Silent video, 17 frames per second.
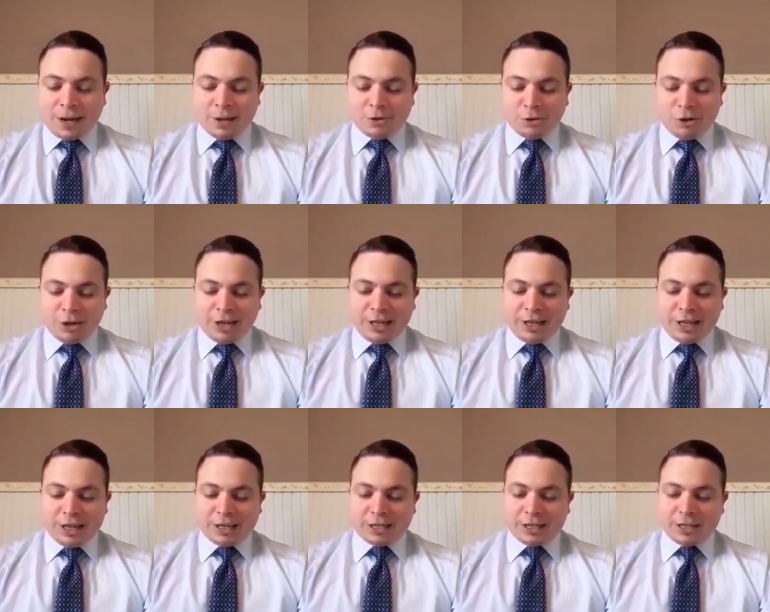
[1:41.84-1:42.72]
I was
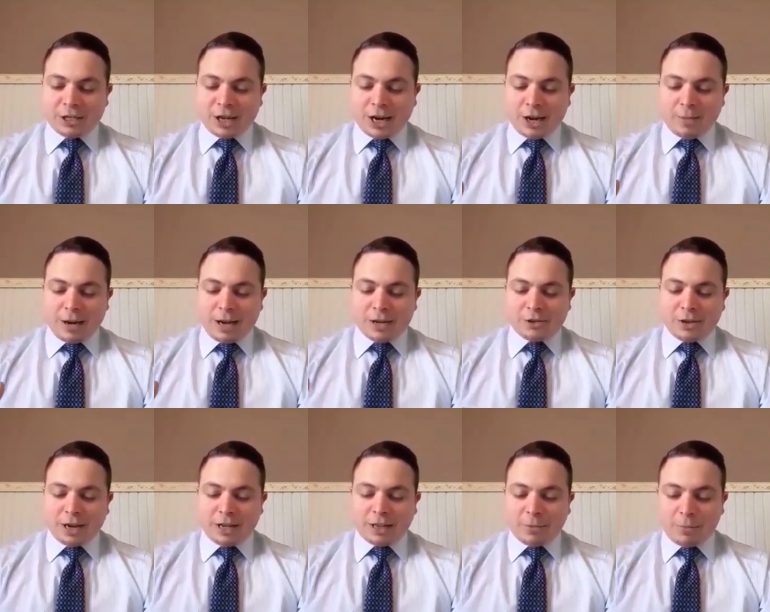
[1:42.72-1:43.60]
reading this, and Jeremiah
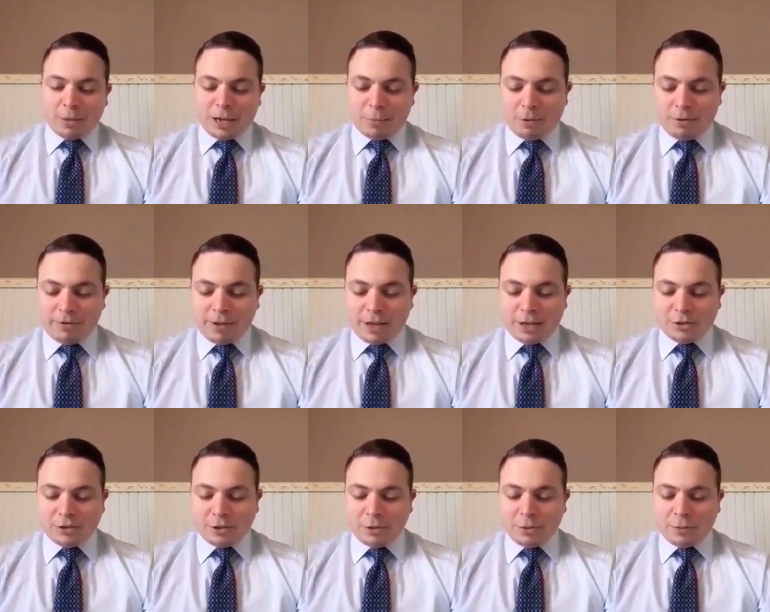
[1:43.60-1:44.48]
is writing the people of
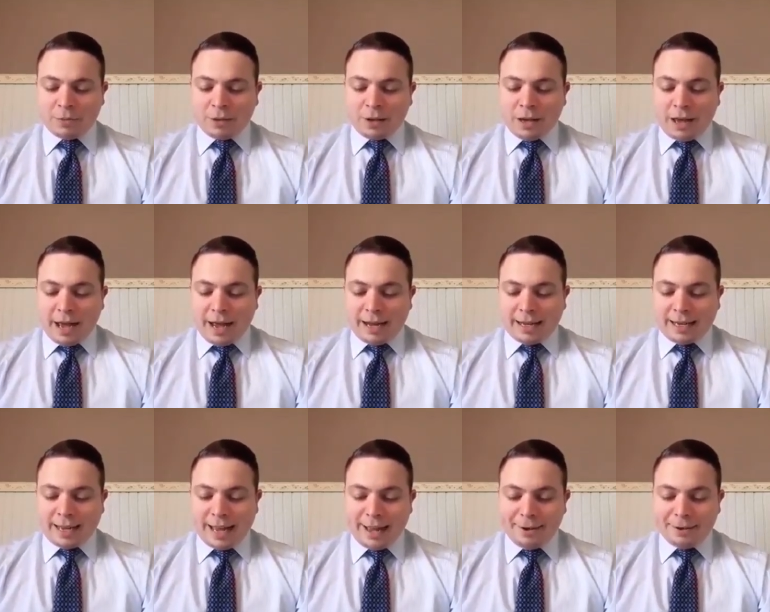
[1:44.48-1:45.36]
Israel, and
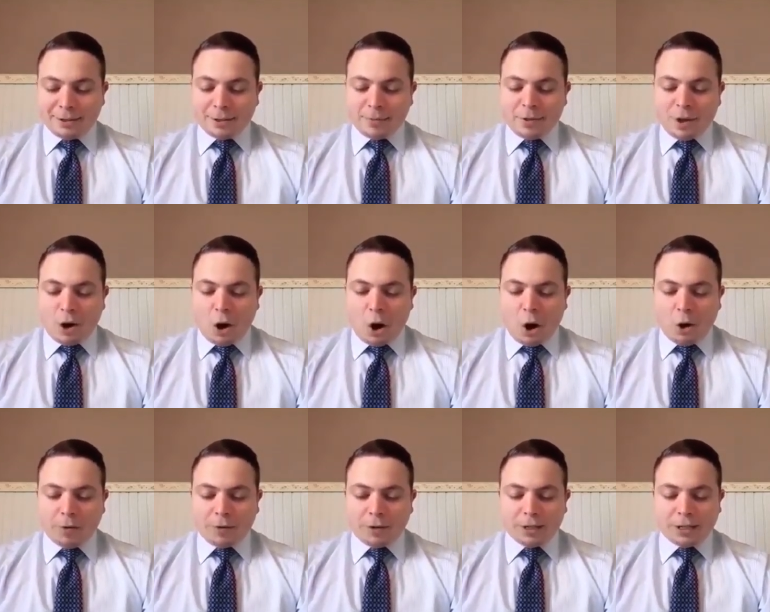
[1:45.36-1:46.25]
he tells them, The
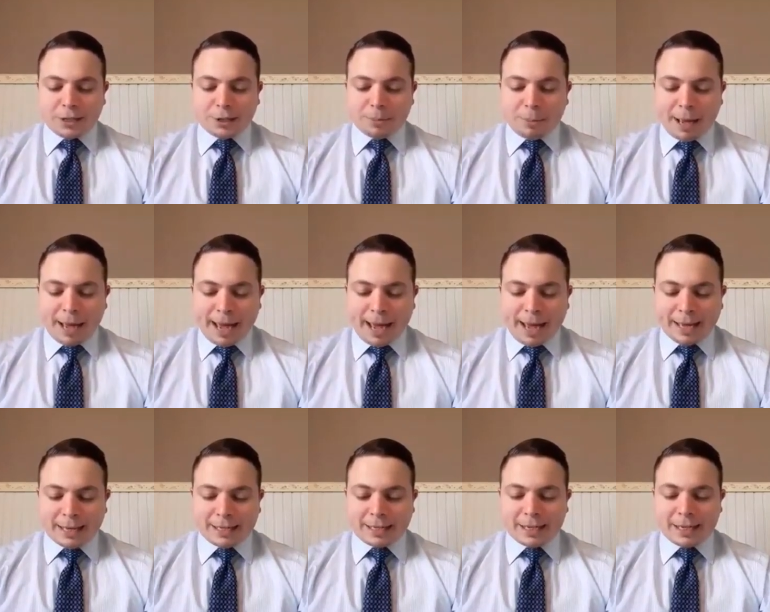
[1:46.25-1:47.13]
harvest is
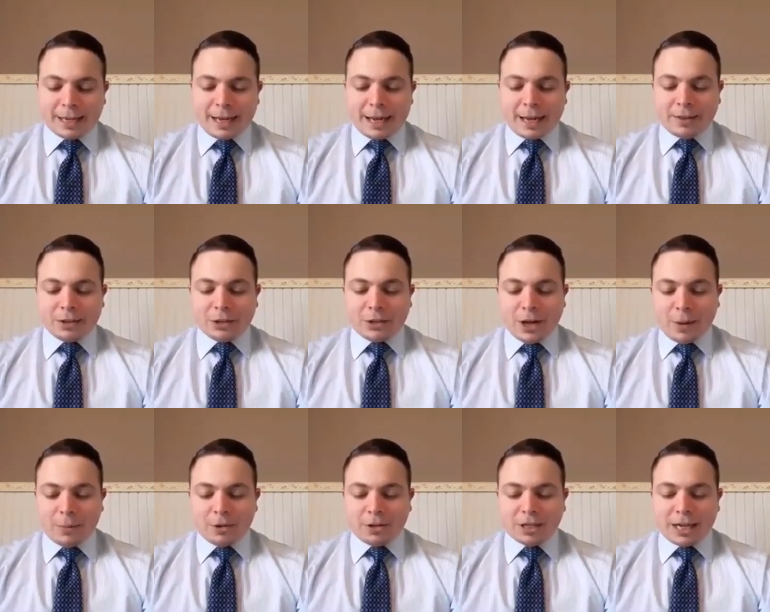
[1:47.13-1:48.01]
past, the
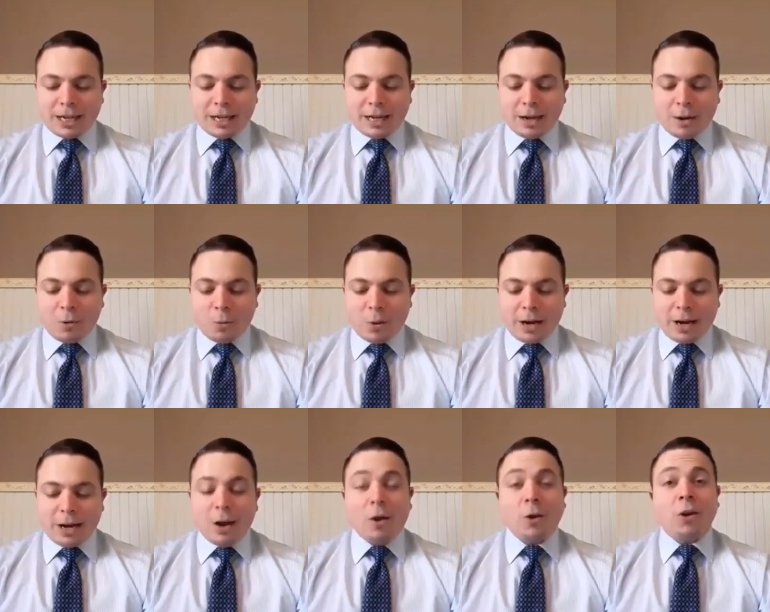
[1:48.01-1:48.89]
summer's ended and
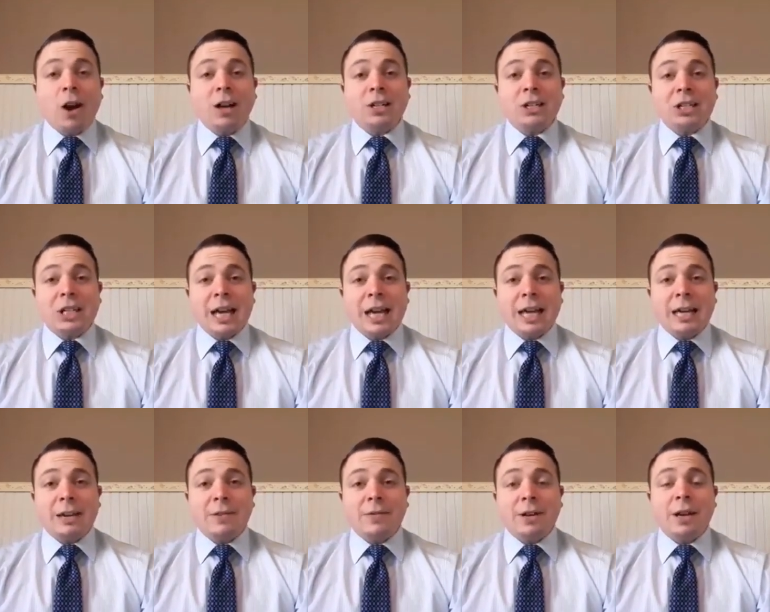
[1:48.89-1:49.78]
we are not
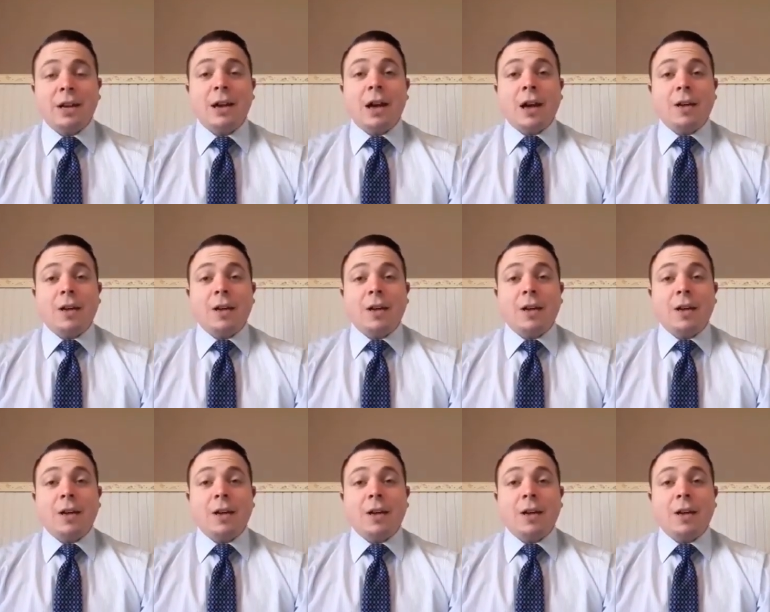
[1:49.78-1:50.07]
saved.